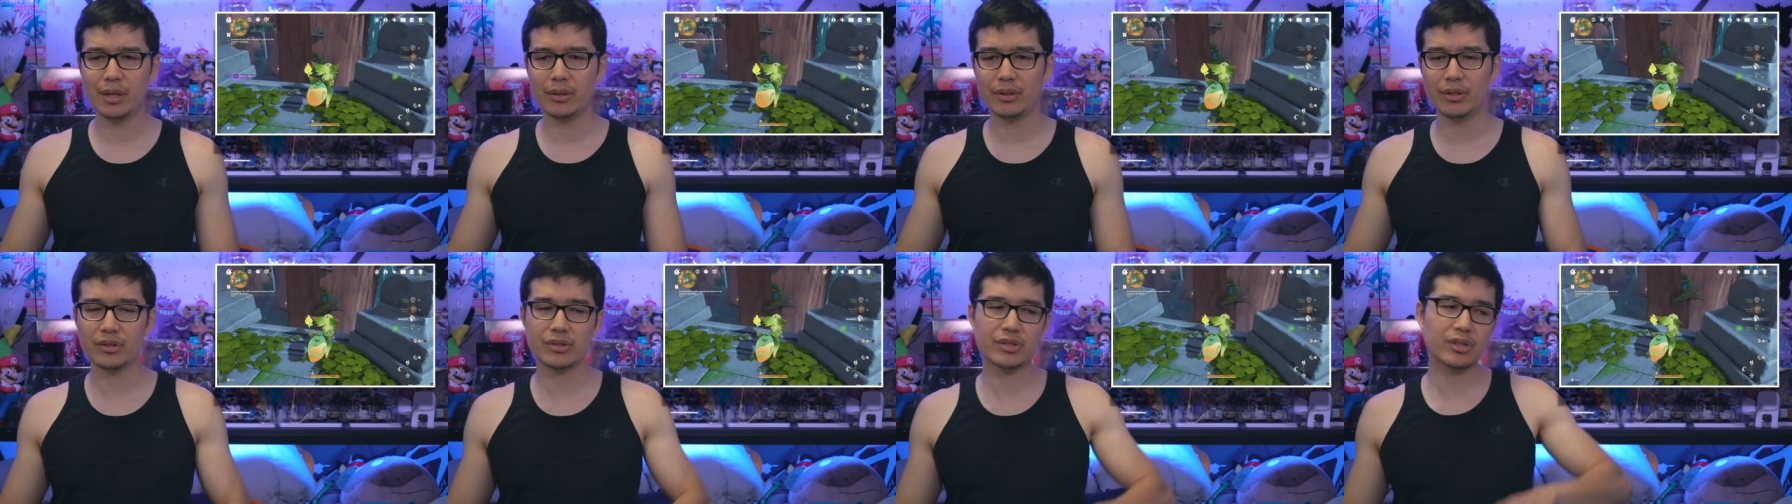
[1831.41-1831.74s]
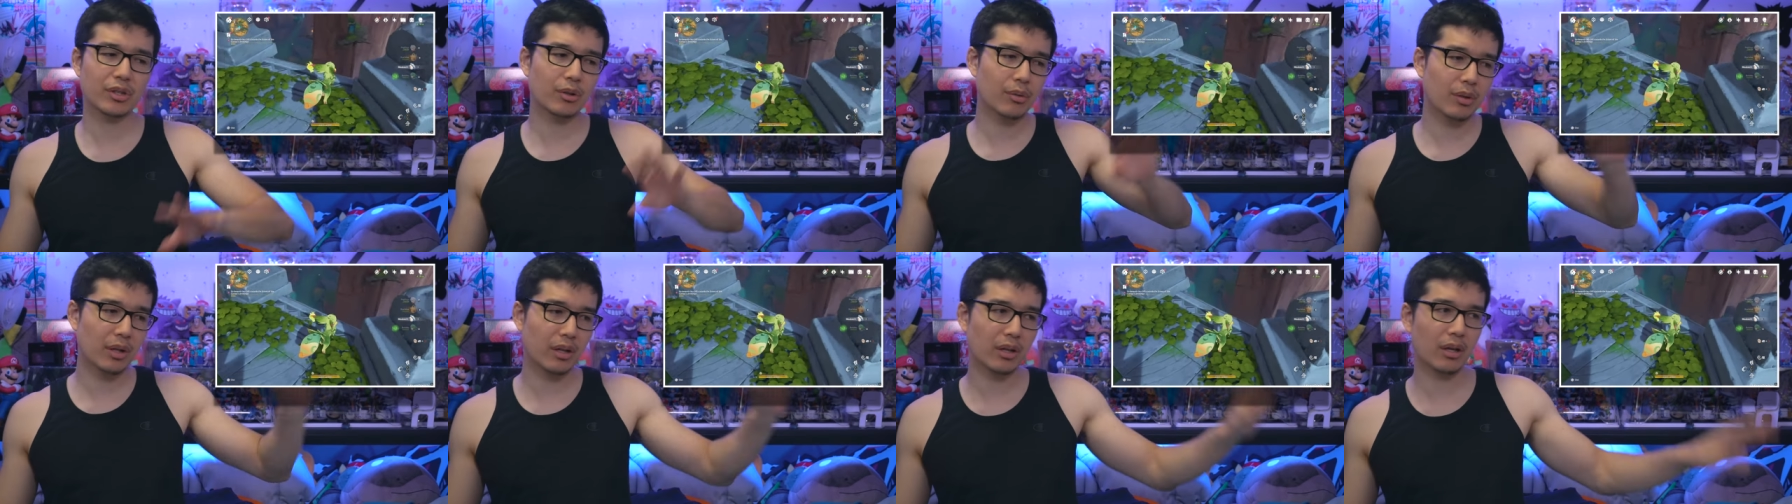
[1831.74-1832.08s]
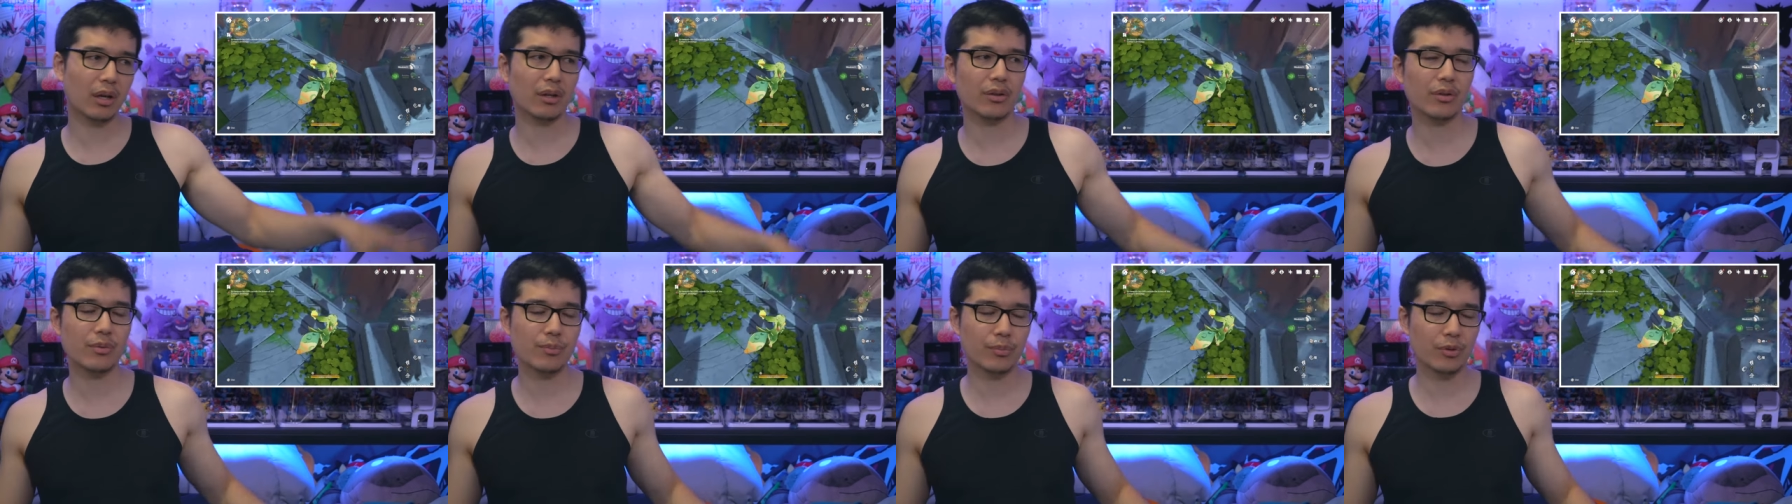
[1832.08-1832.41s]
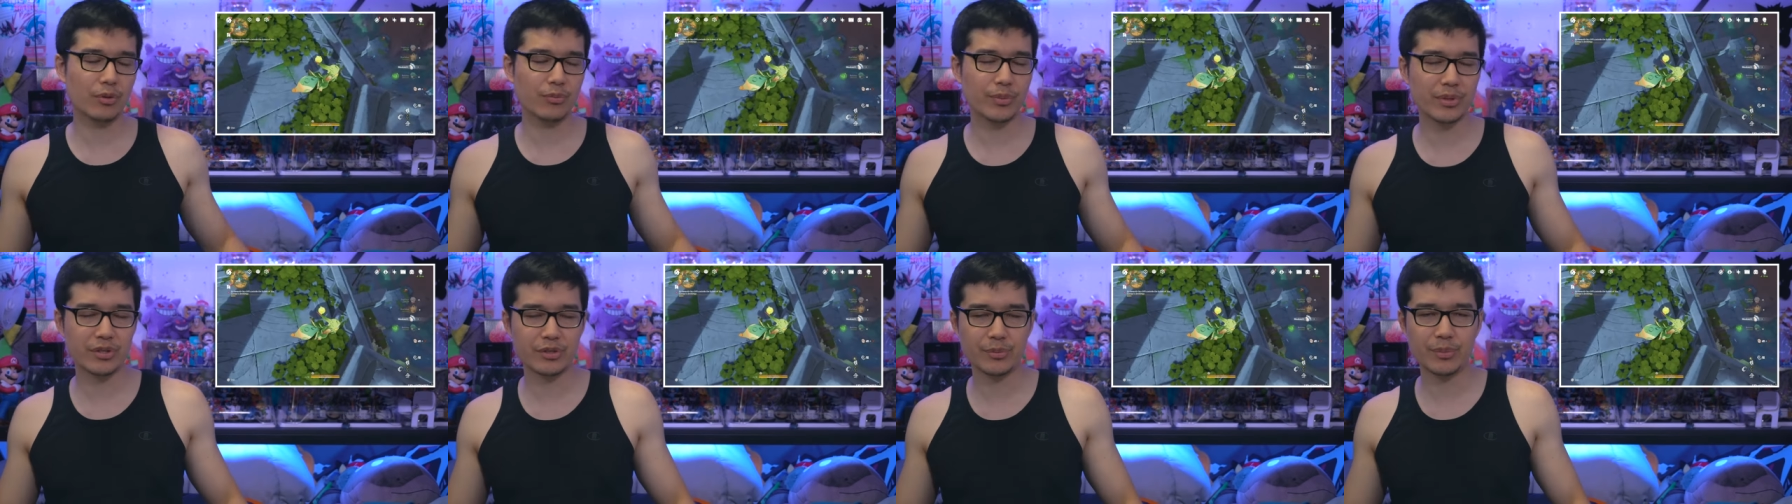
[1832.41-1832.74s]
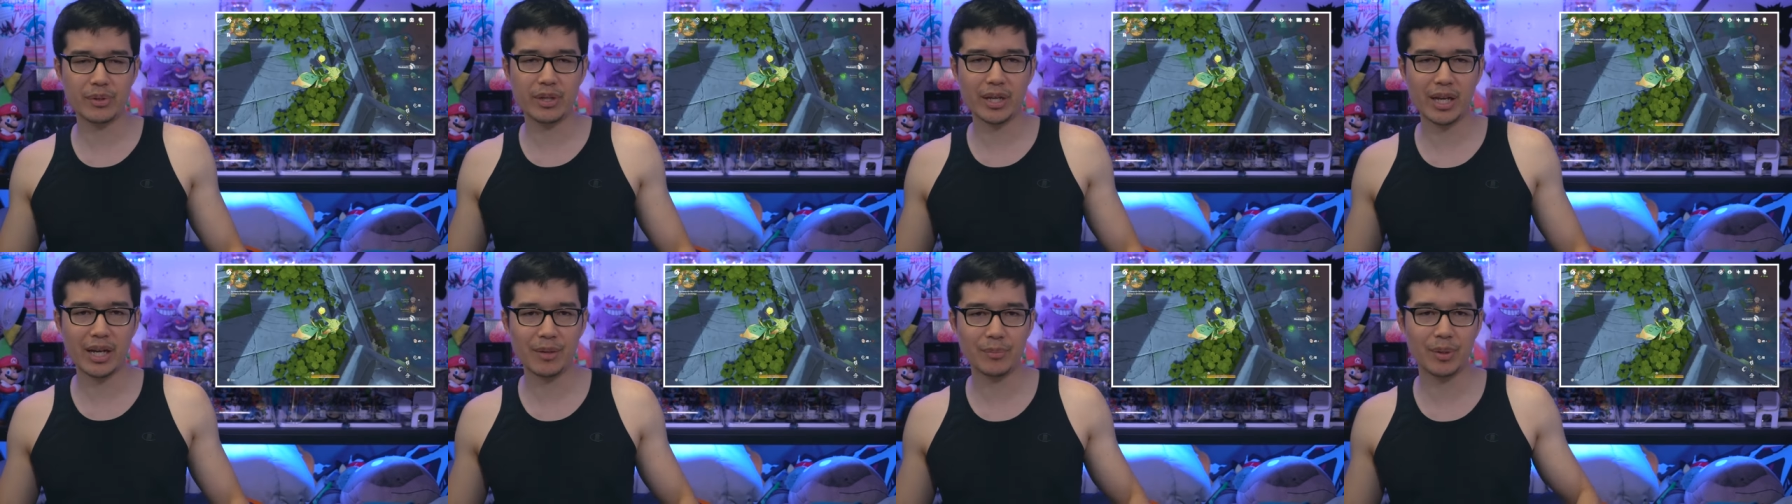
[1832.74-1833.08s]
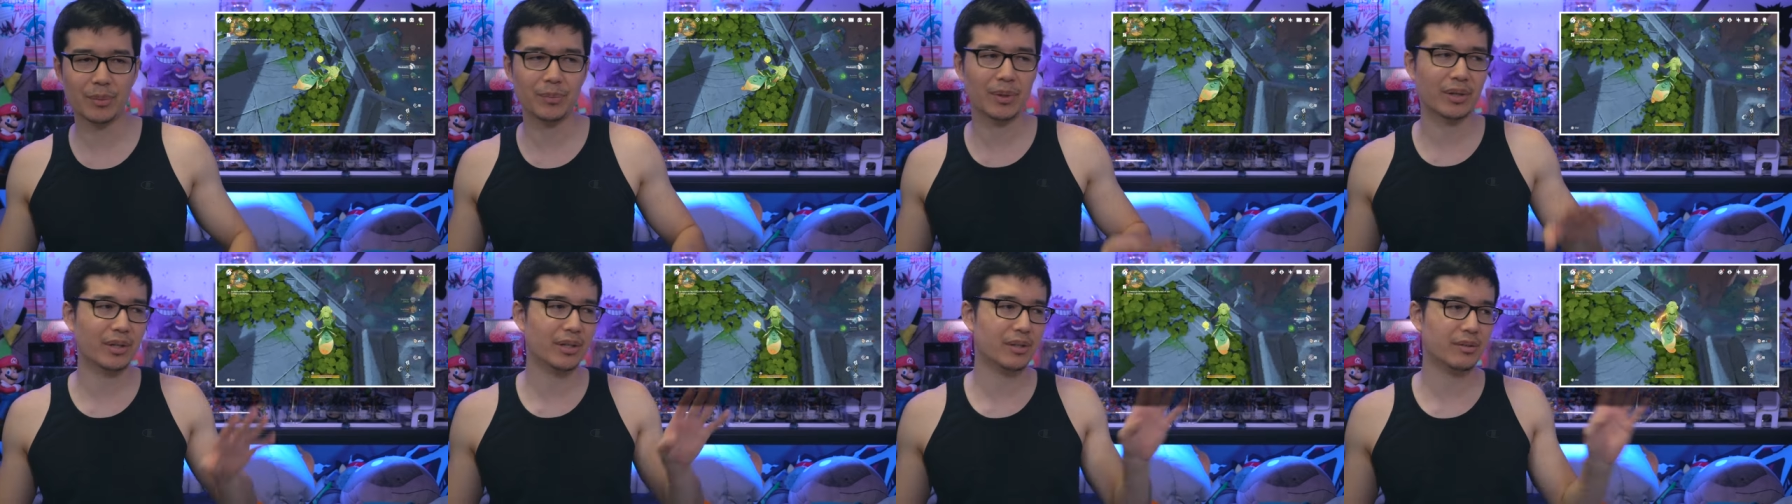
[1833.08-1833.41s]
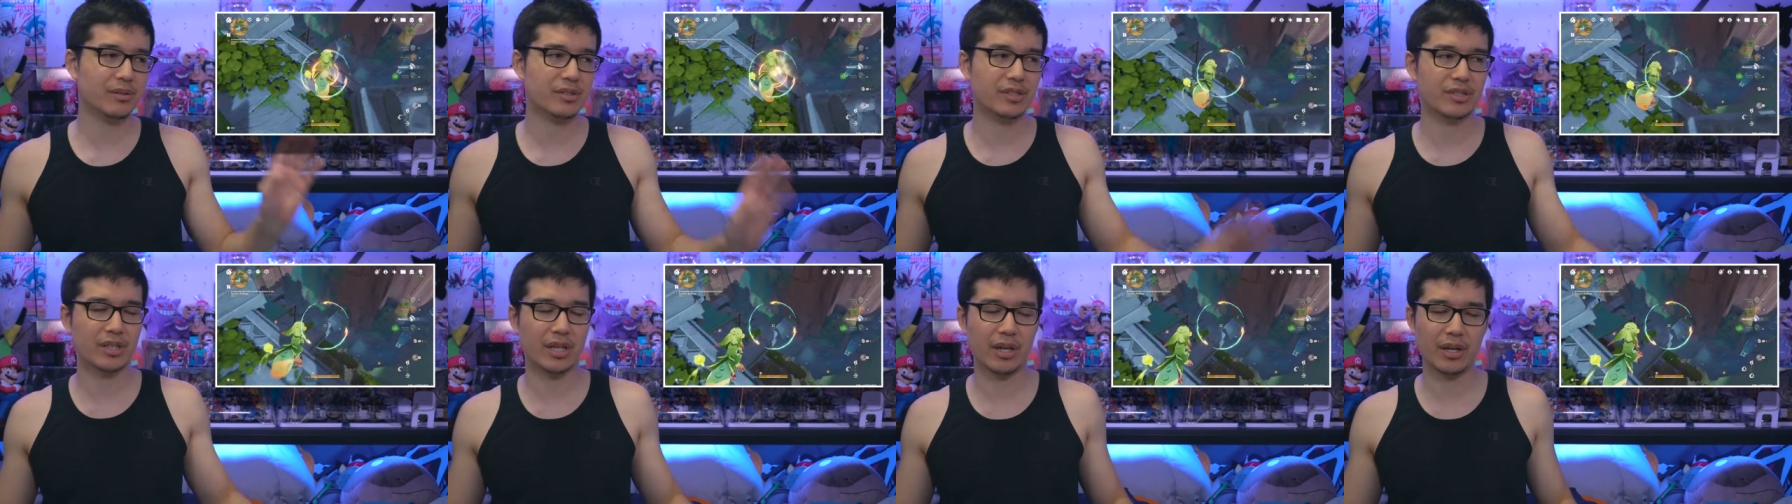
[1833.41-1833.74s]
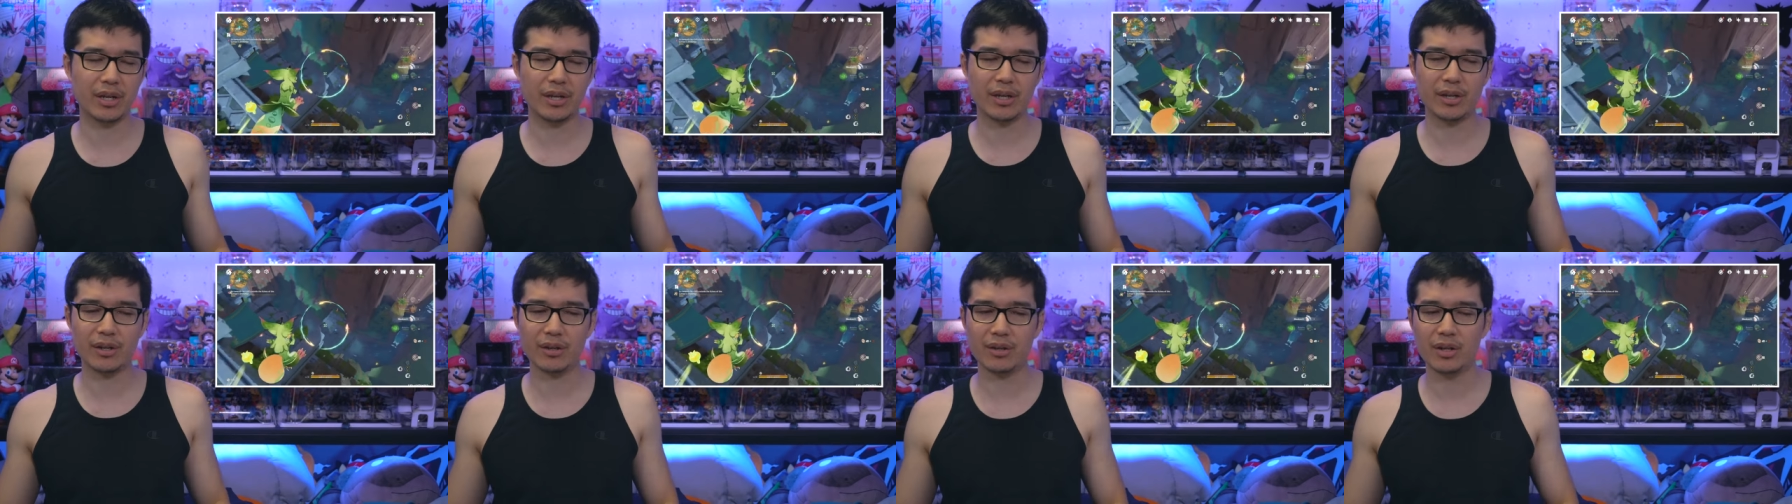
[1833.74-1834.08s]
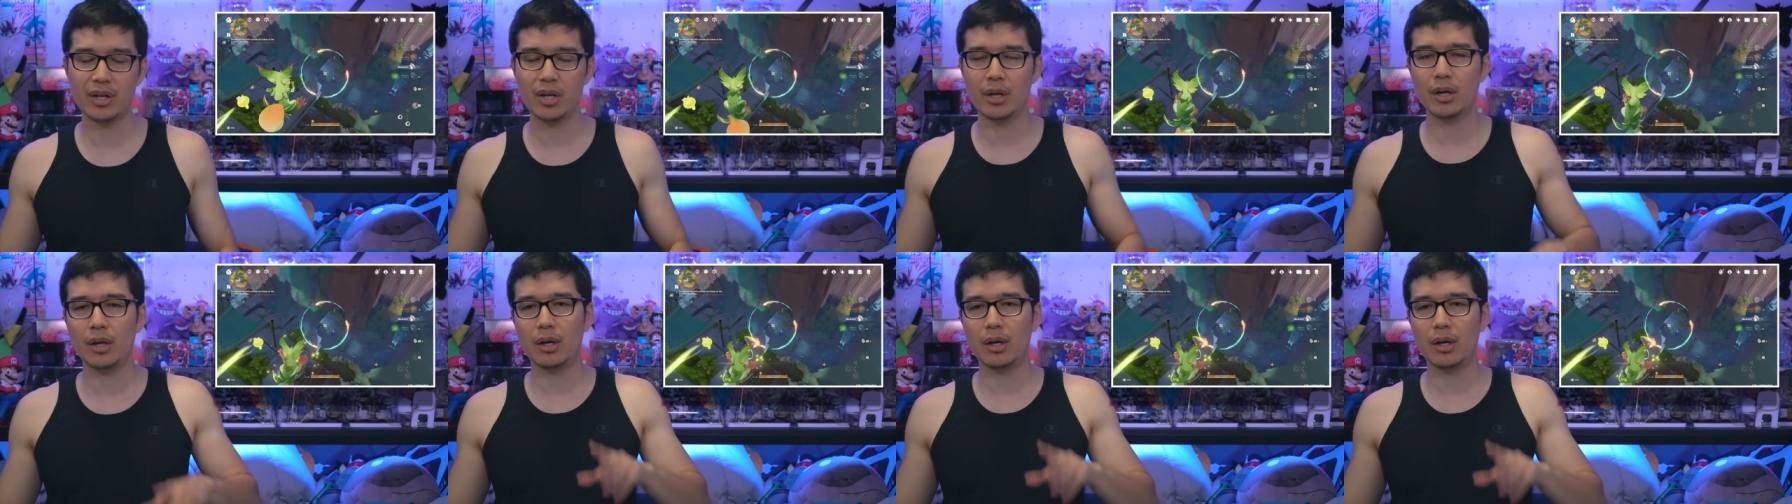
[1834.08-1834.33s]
there's still other improvements to be had, but I'm not going to say here